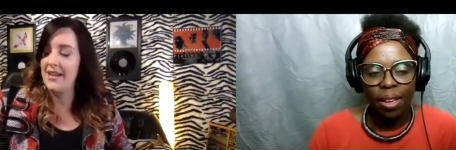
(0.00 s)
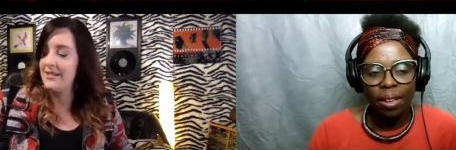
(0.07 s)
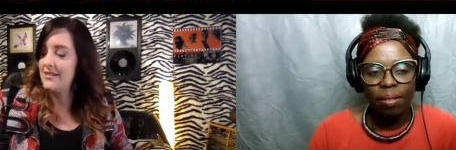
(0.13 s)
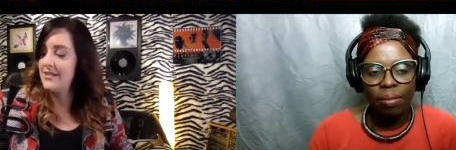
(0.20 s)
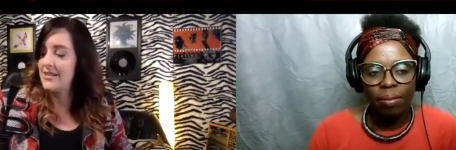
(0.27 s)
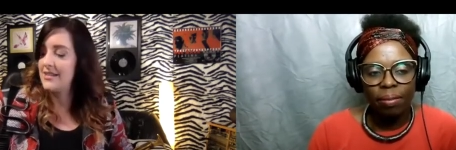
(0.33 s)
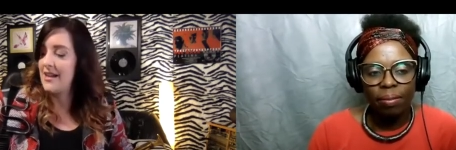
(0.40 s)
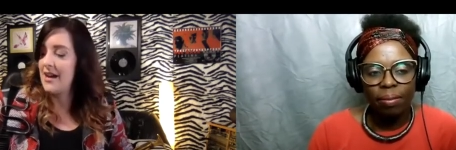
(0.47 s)

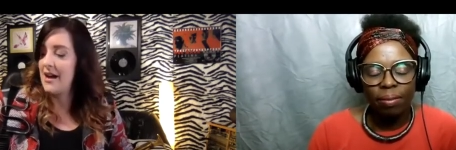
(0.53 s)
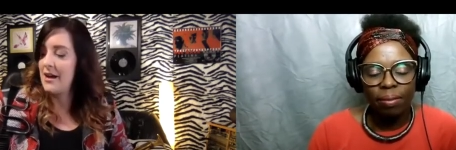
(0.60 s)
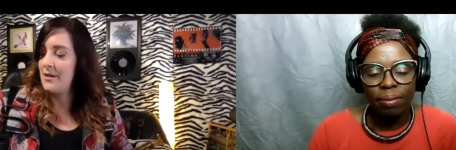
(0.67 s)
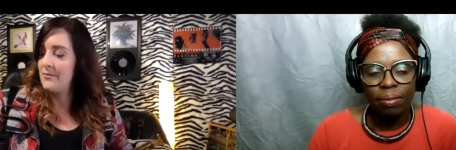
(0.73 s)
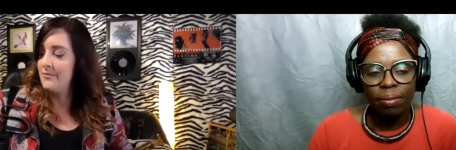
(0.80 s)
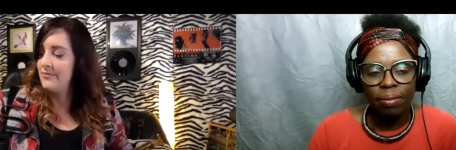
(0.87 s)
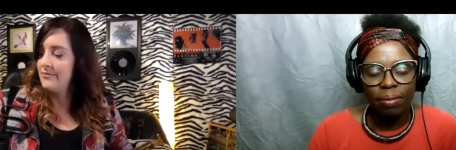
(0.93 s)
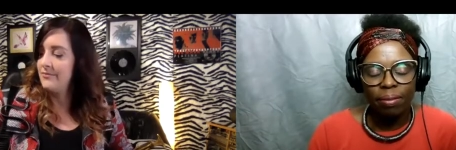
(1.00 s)
Speaker 1: And
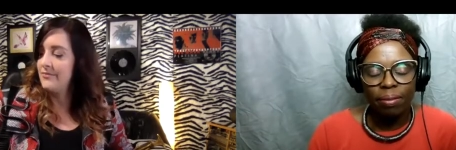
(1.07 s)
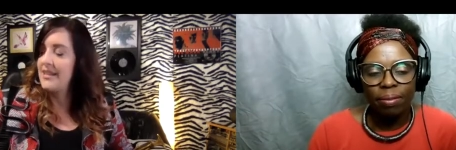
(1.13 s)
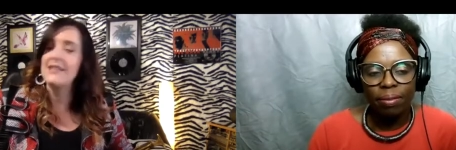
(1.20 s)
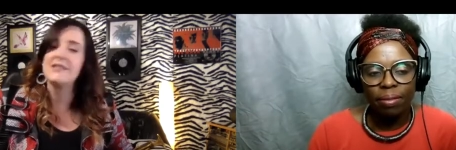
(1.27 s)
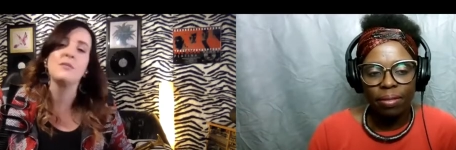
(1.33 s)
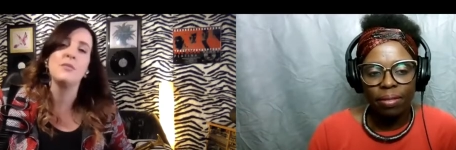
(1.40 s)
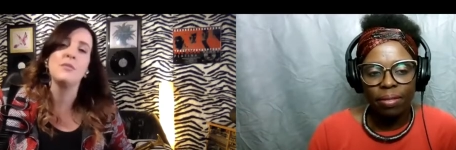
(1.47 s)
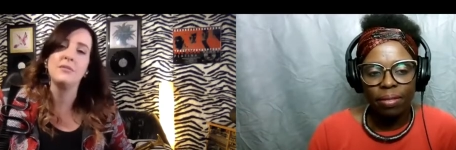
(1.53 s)
um,
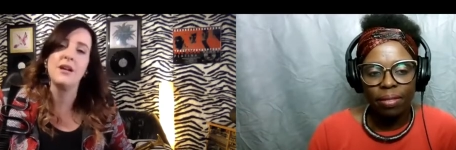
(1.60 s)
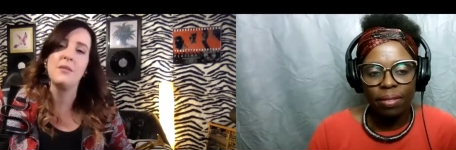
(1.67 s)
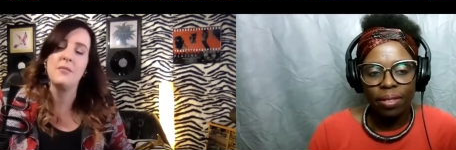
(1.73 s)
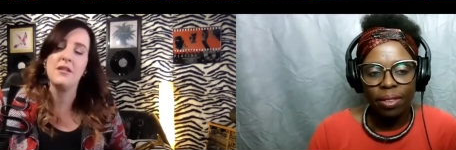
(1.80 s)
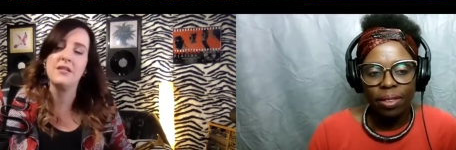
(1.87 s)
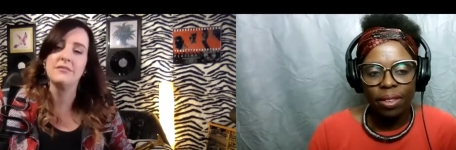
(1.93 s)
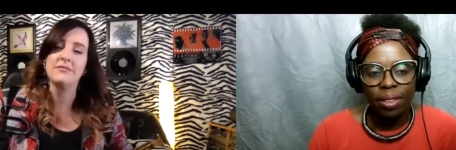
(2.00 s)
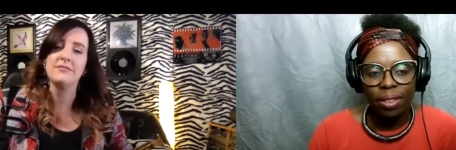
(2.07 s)
yes, I'm a
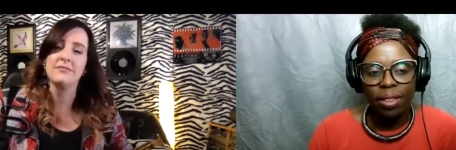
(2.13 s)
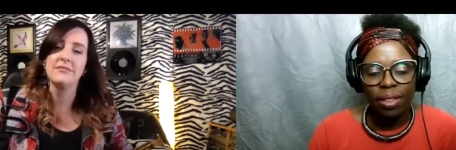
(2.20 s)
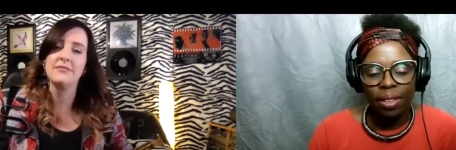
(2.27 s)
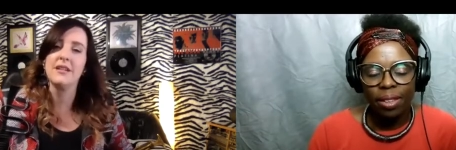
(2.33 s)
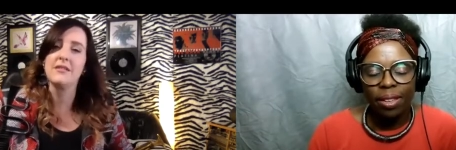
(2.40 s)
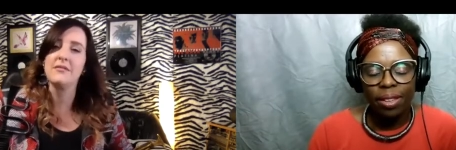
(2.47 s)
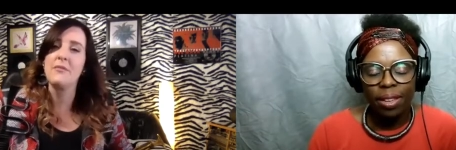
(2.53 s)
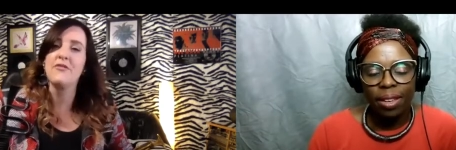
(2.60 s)
I'm a
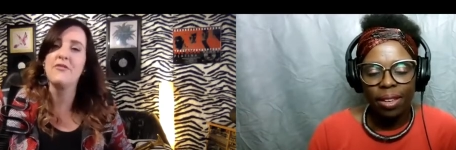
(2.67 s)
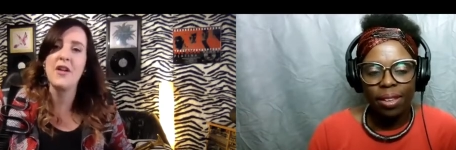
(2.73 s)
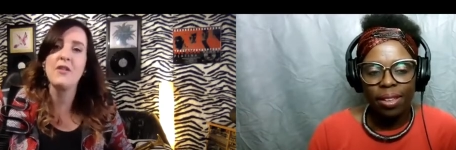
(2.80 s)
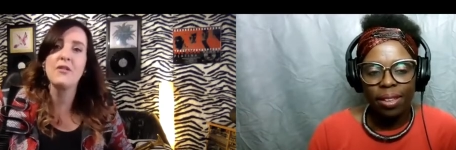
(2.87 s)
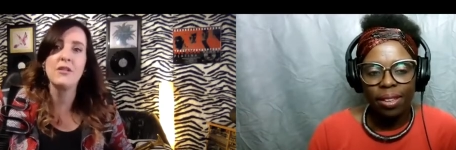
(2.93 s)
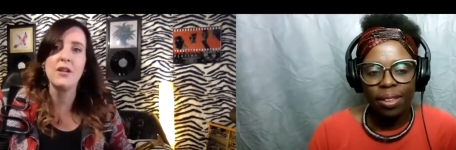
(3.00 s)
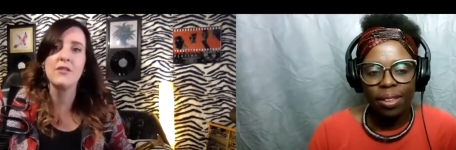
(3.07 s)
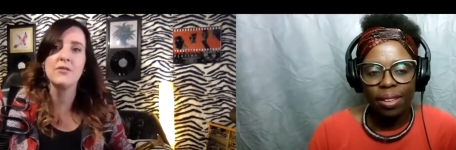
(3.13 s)
I'm yeah.
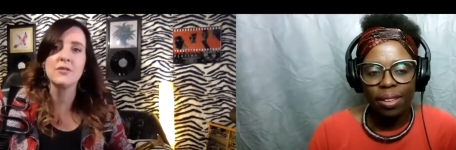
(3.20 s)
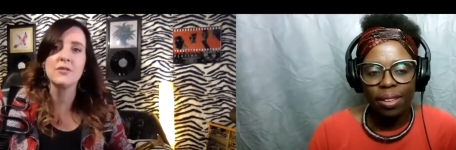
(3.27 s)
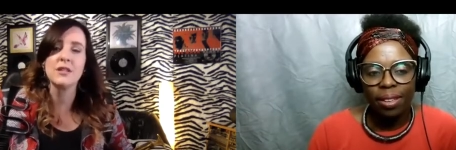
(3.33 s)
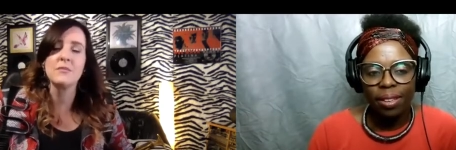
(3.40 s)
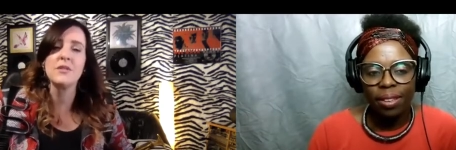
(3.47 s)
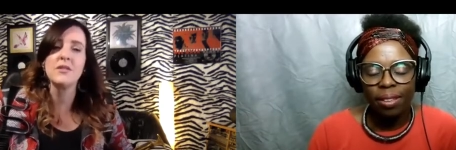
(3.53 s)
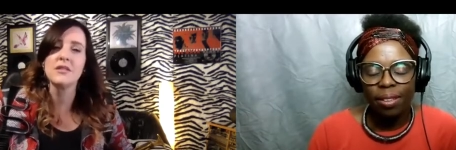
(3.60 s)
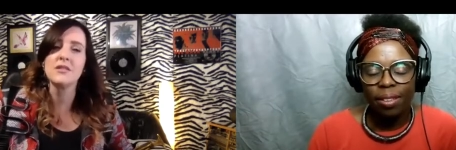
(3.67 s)
very grateful
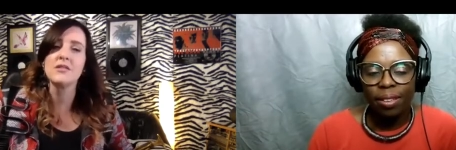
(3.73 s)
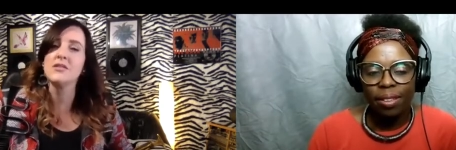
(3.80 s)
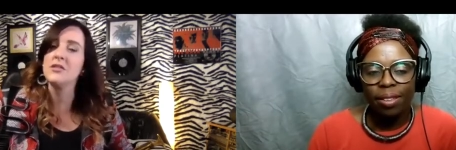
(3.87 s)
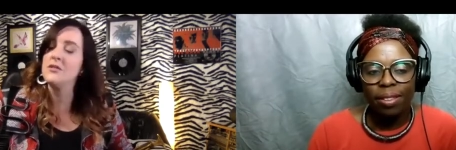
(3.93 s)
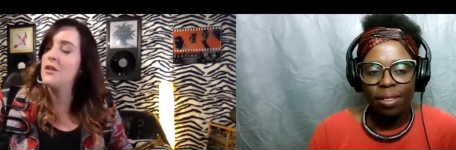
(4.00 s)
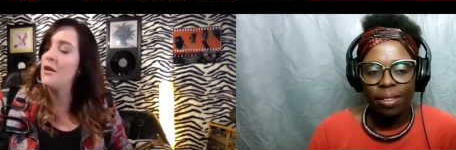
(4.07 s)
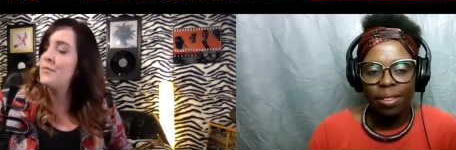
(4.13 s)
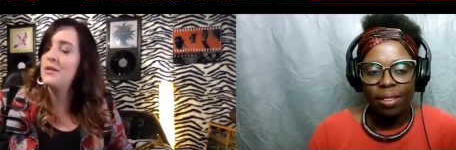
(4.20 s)
to the
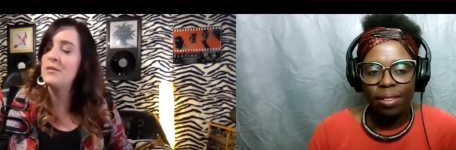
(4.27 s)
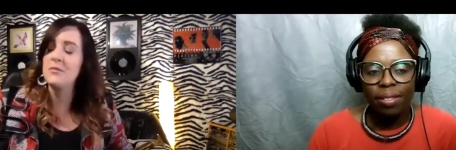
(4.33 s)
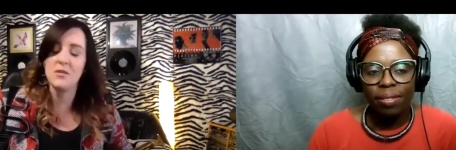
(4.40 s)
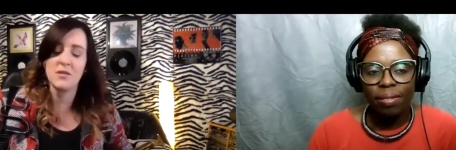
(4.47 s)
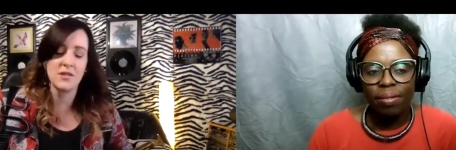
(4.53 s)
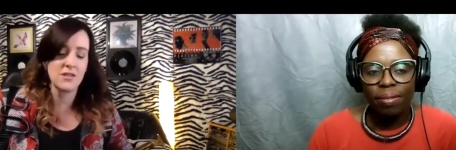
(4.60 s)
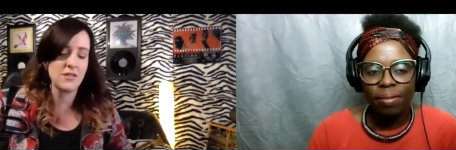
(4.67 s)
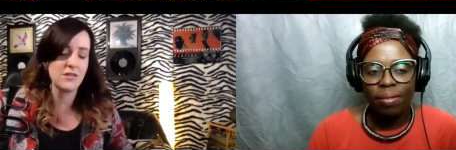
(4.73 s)
Musicians Union. I've been a
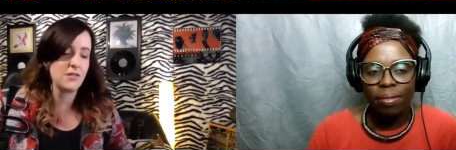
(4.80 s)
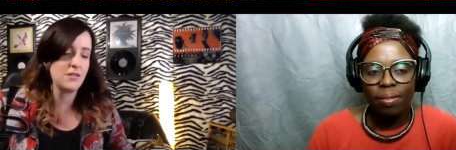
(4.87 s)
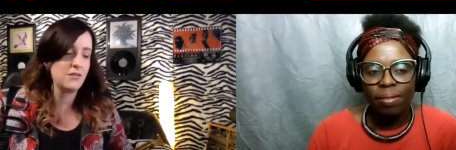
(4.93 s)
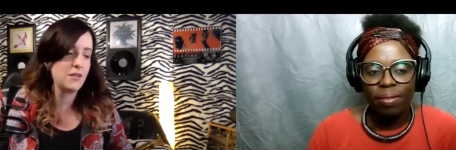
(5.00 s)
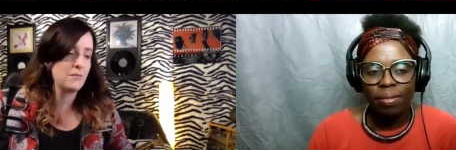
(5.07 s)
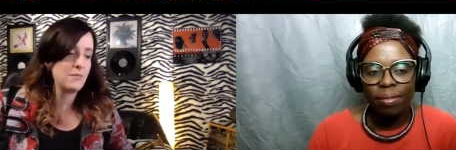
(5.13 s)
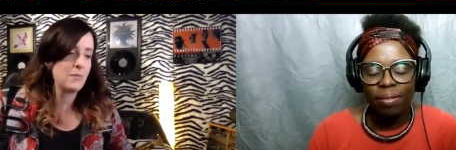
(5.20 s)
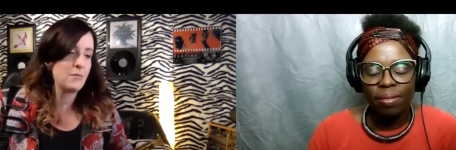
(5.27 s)

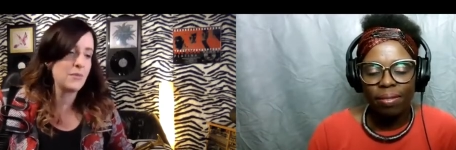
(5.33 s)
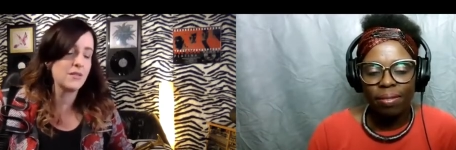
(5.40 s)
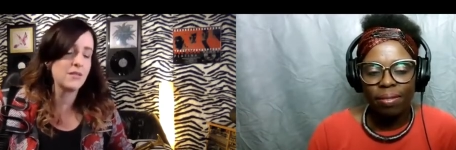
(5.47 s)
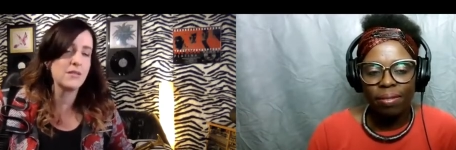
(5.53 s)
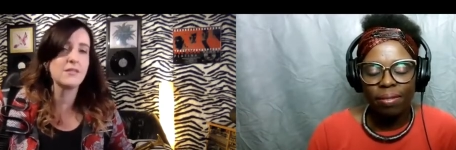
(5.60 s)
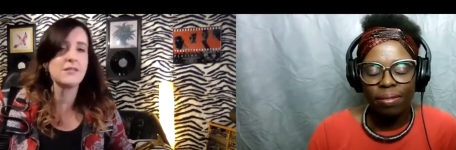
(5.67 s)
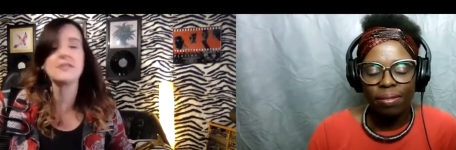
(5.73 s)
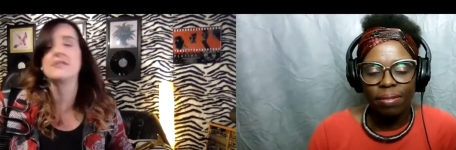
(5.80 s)
Musicians Union
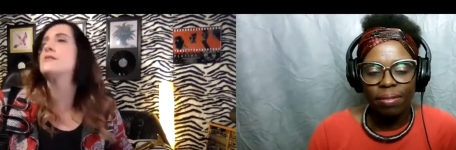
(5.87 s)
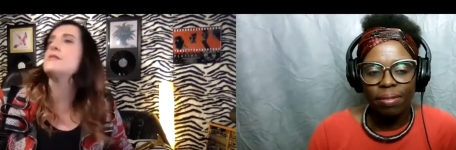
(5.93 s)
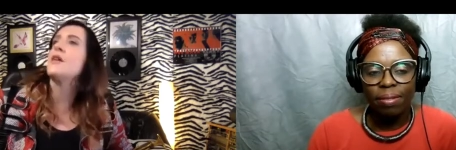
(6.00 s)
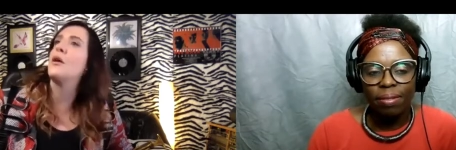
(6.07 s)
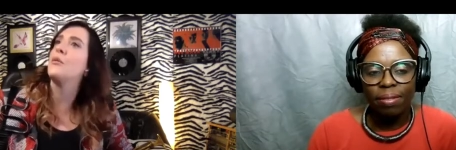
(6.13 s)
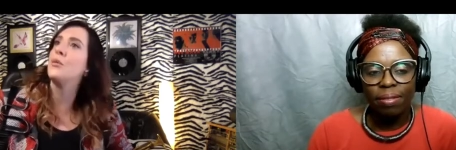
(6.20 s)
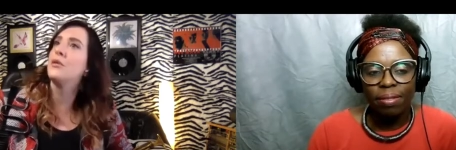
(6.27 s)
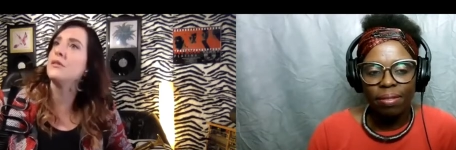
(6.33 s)
member
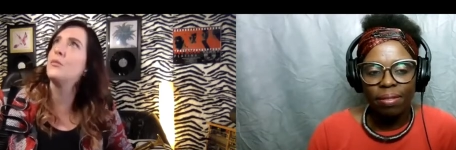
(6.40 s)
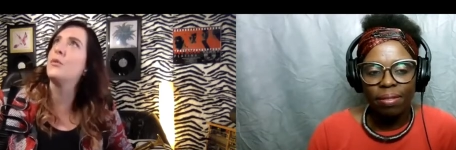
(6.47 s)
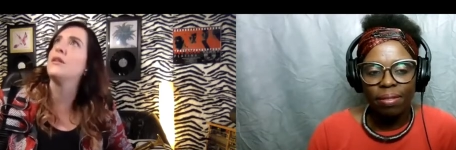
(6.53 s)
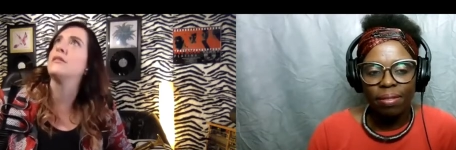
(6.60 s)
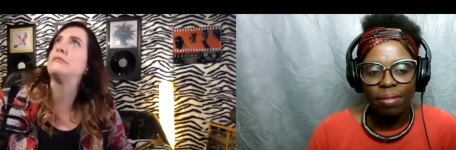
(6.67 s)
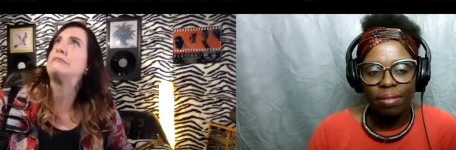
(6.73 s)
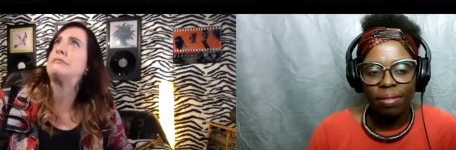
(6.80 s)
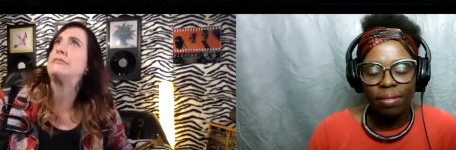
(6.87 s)
since I was
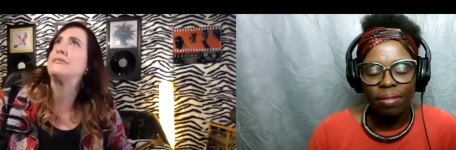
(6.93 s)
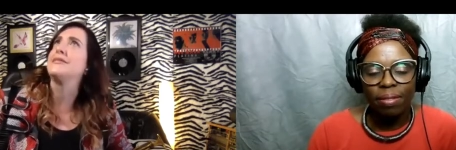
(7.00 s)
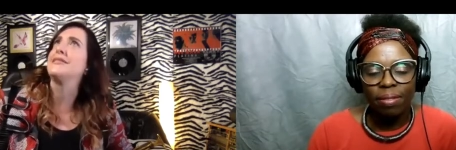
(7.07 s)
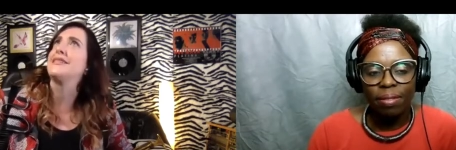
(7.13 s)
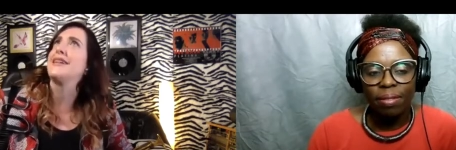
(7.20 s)
well